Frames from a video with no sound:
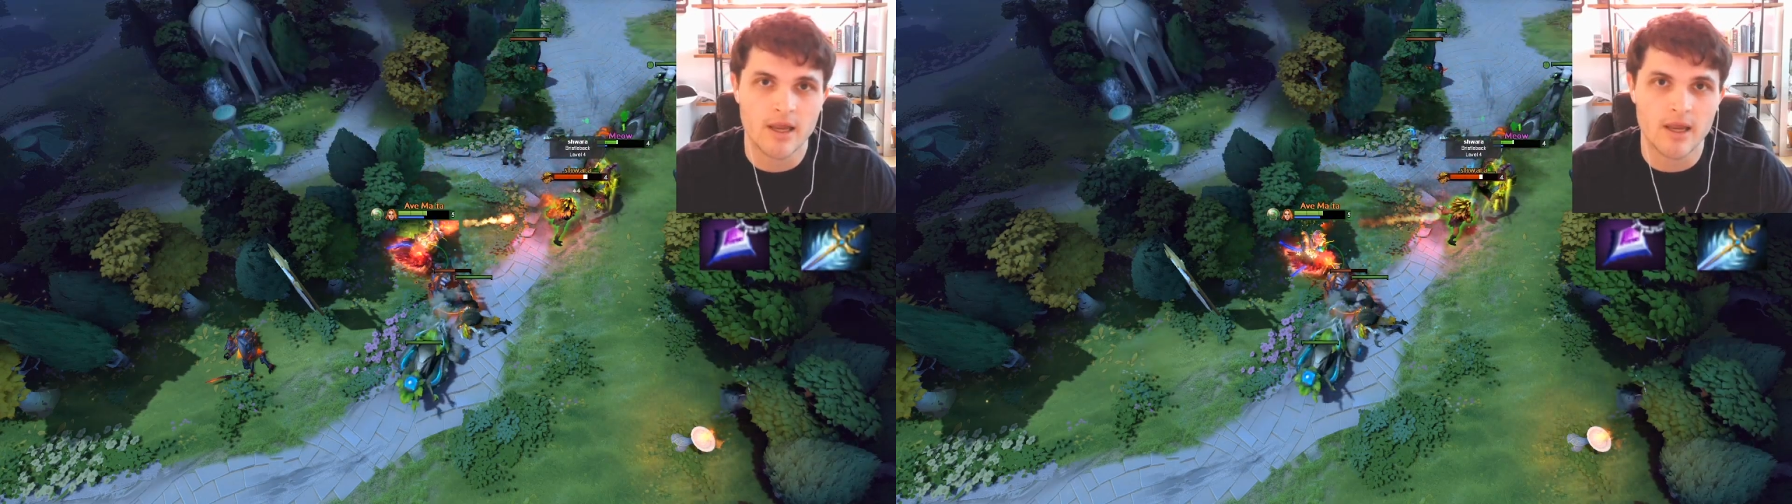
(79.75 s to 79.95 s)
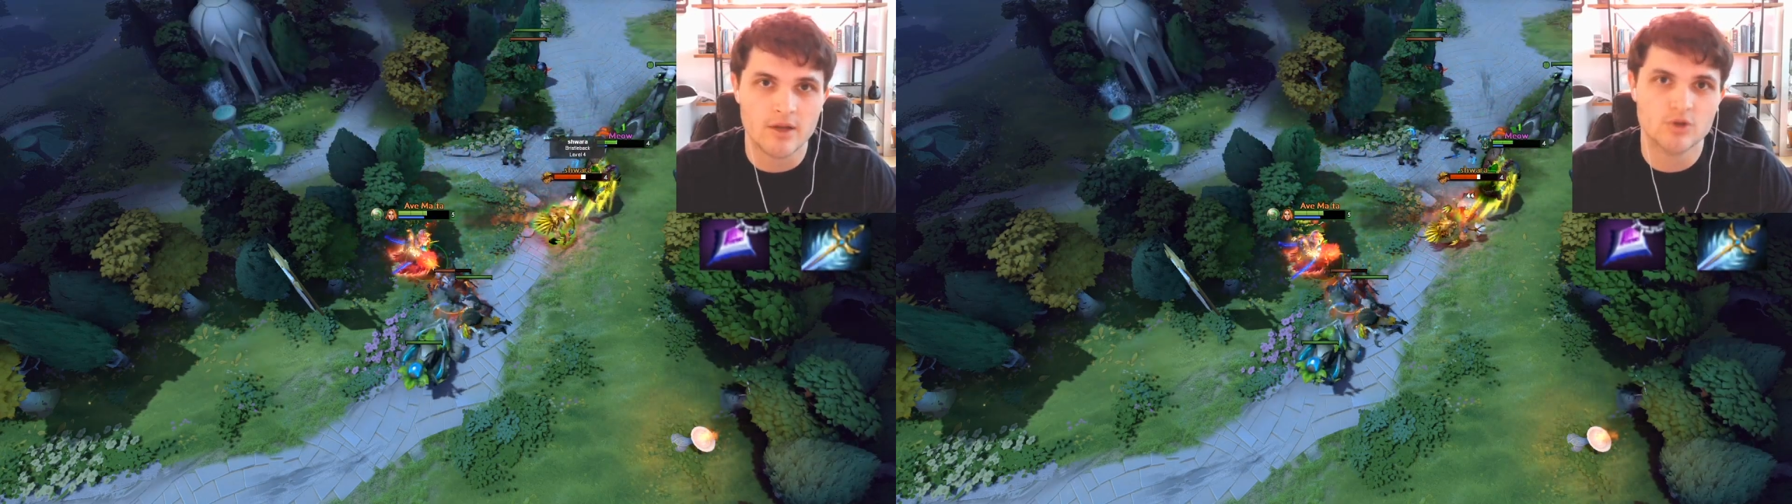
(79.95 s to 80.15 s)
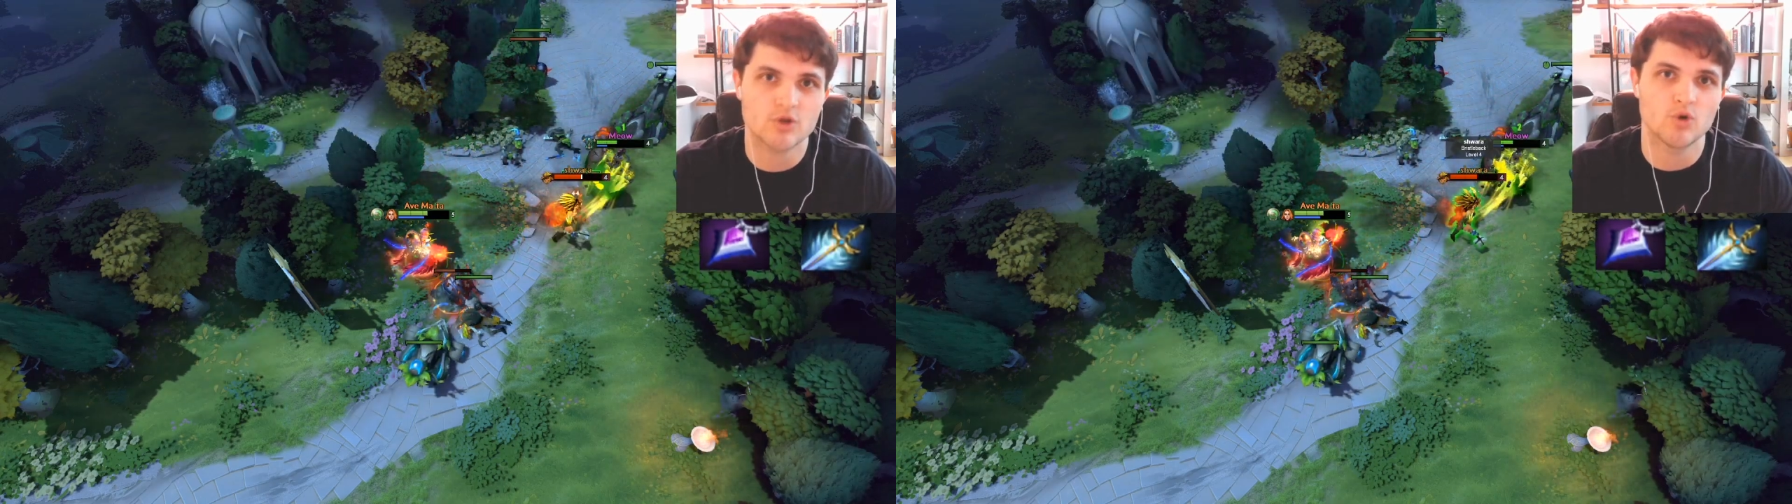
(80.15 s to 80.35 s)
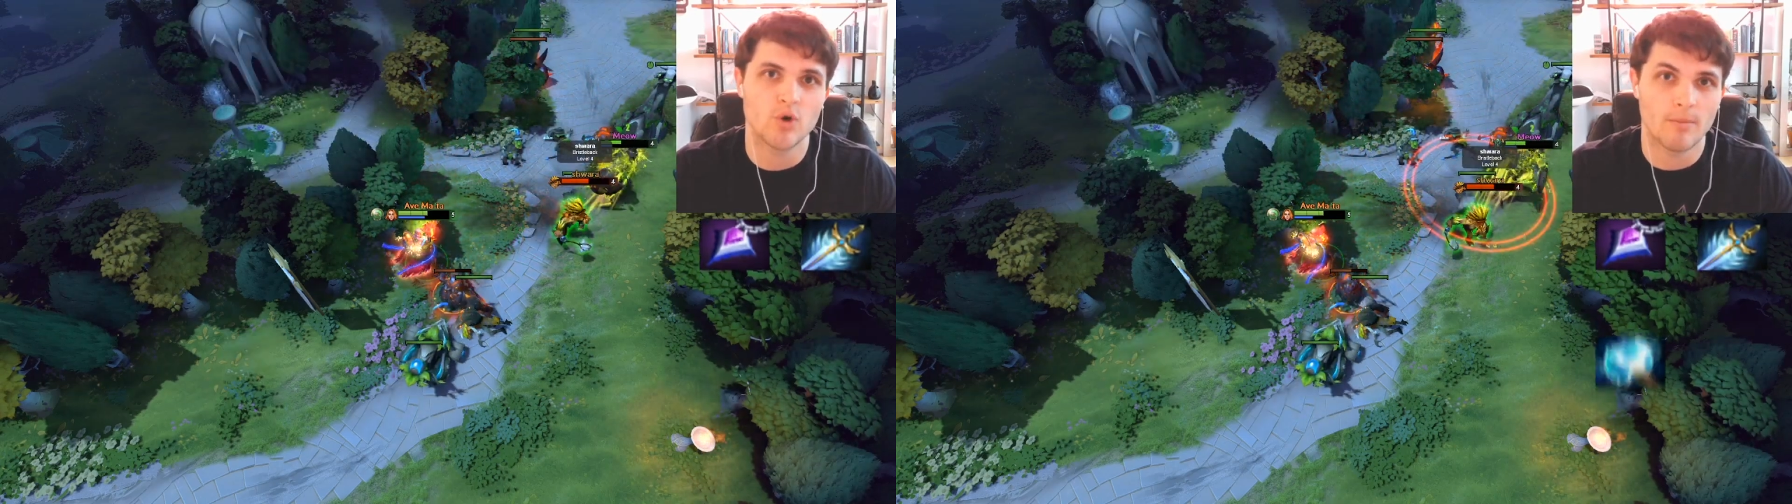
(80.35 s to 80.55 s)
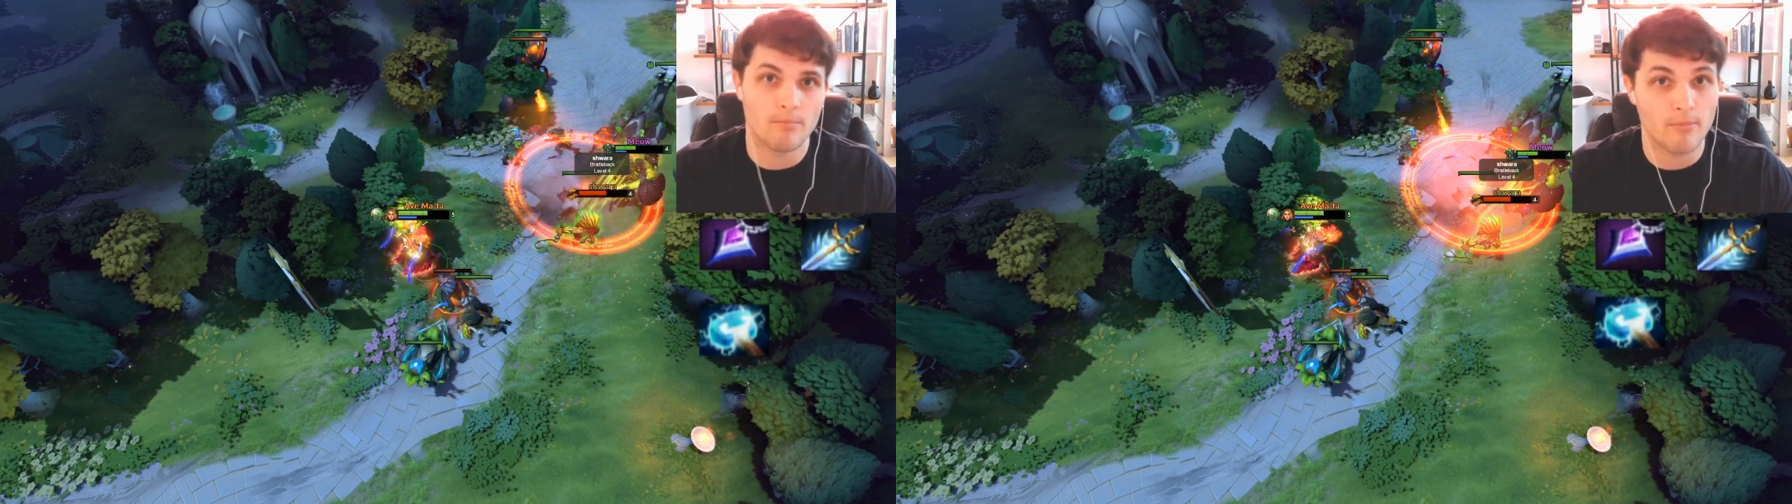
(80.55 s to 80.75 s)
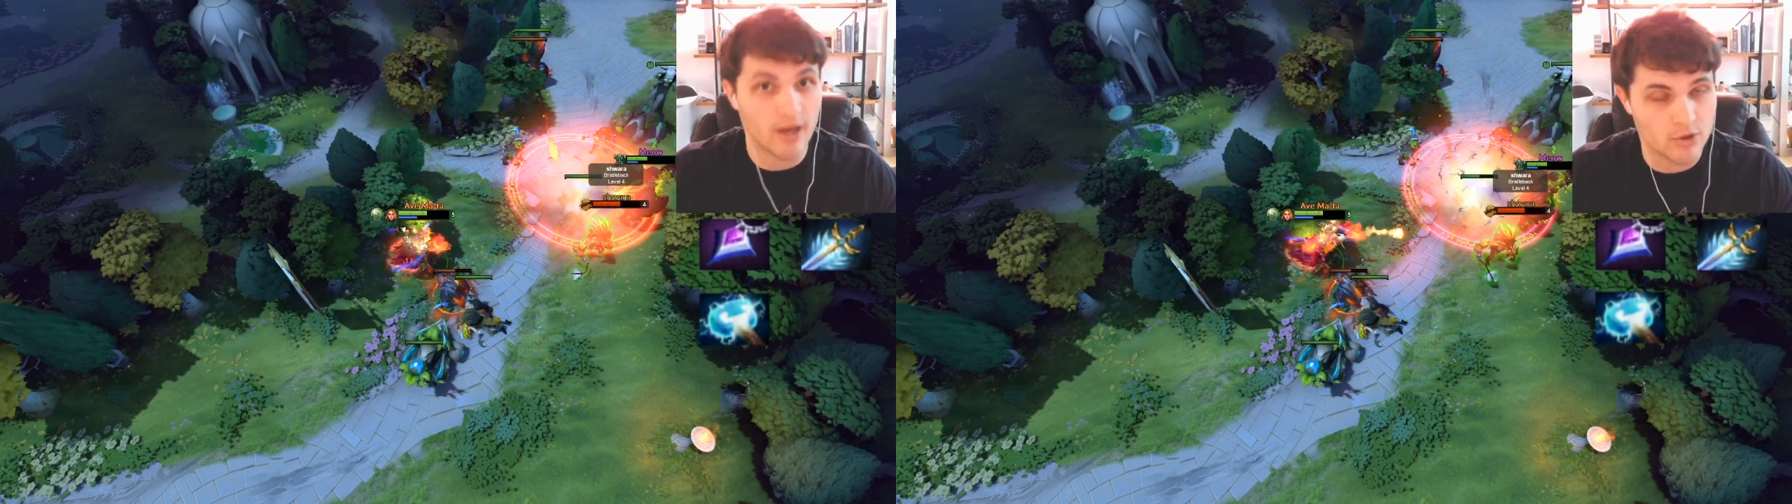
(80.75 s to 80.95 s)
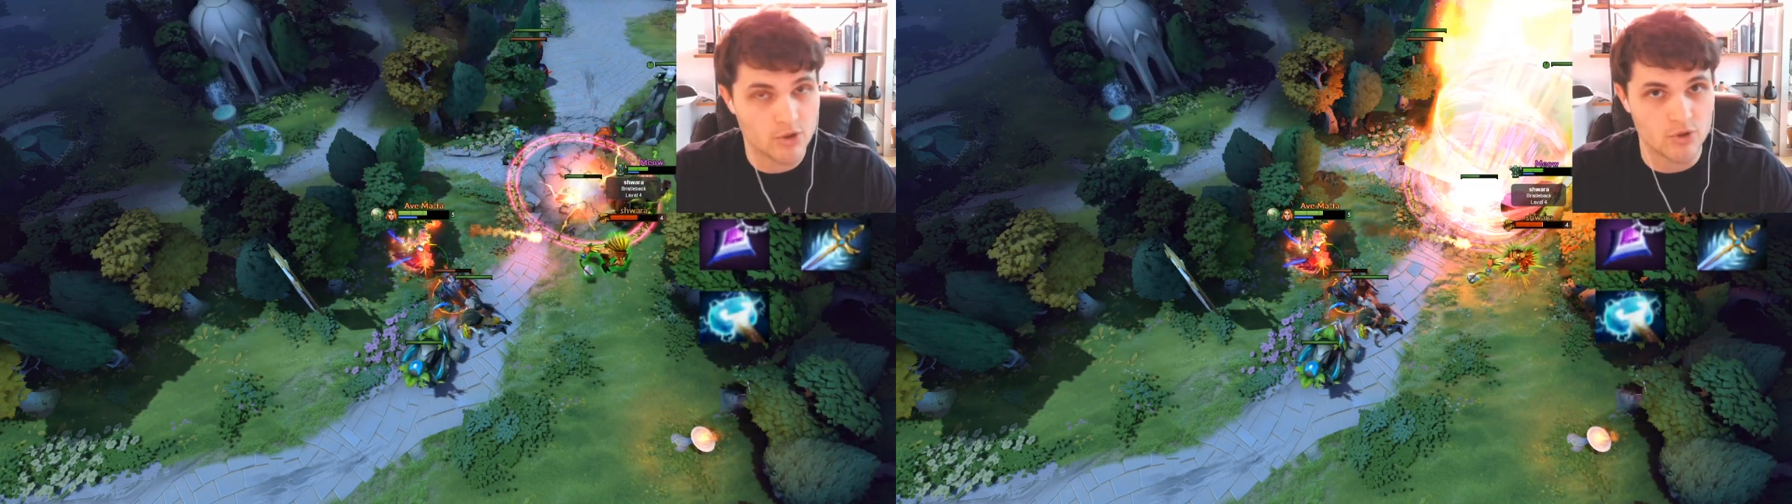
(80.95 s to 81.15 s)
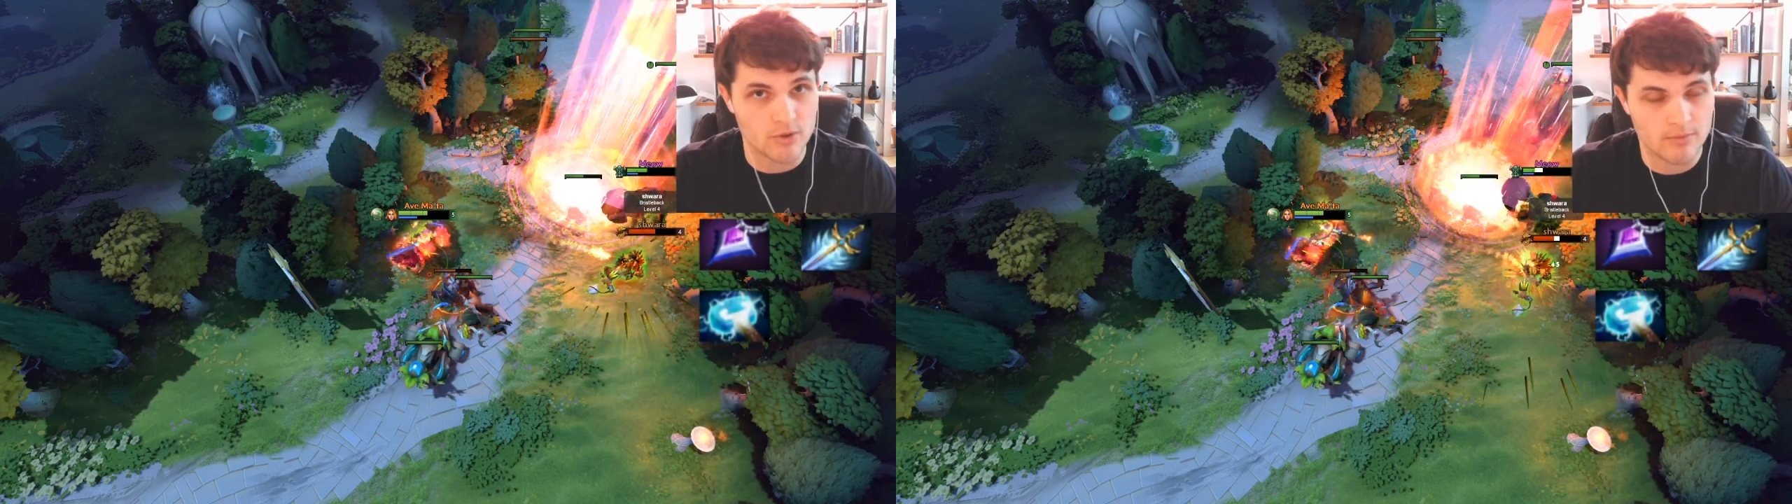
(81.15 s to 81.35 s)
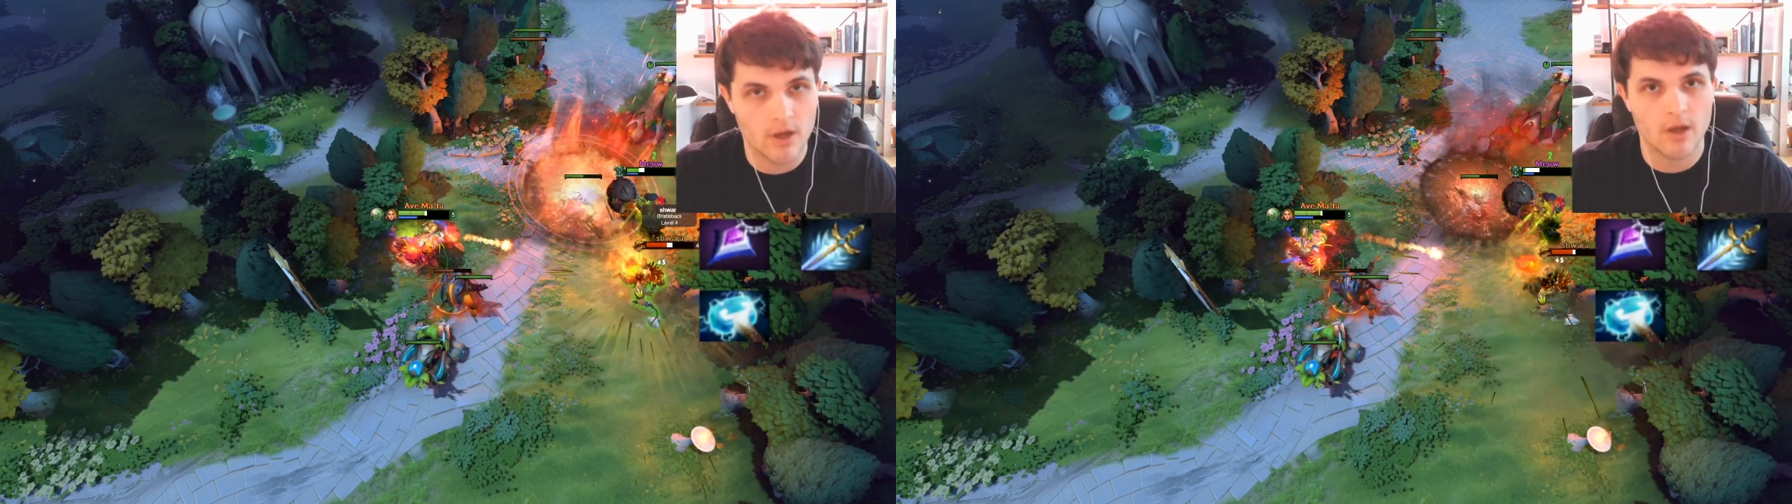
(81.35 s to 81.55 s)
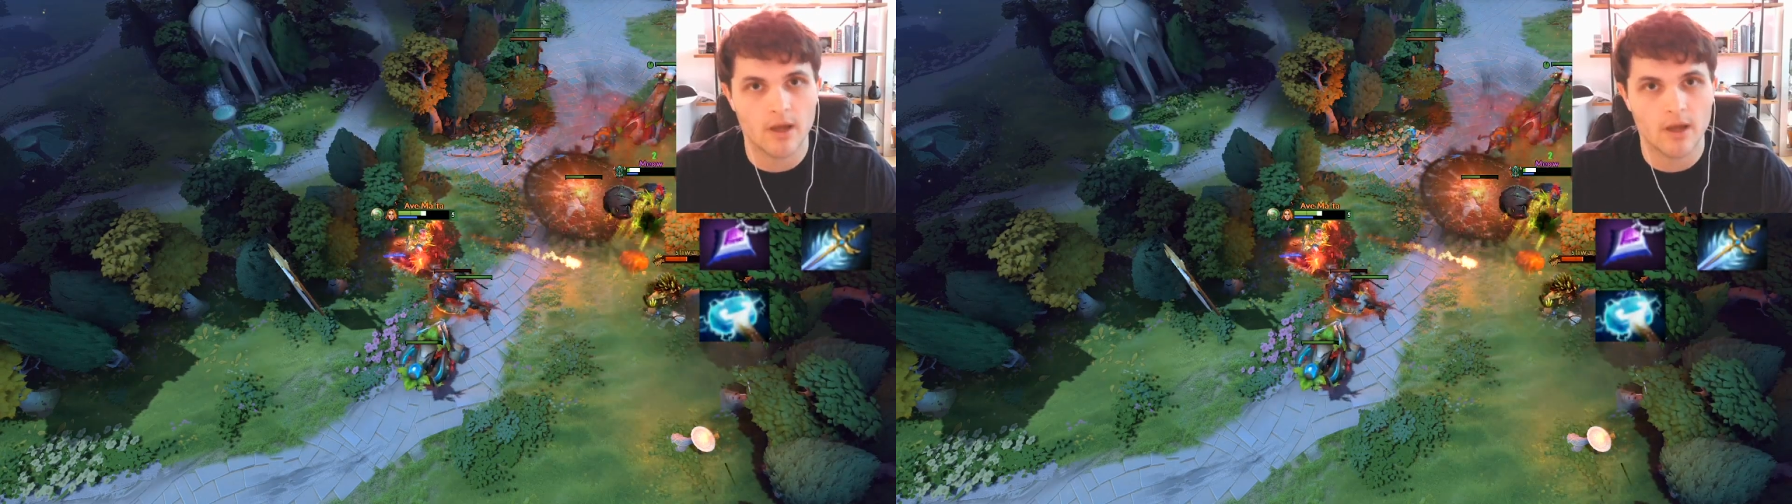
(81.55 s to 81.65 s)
into Maelstrom.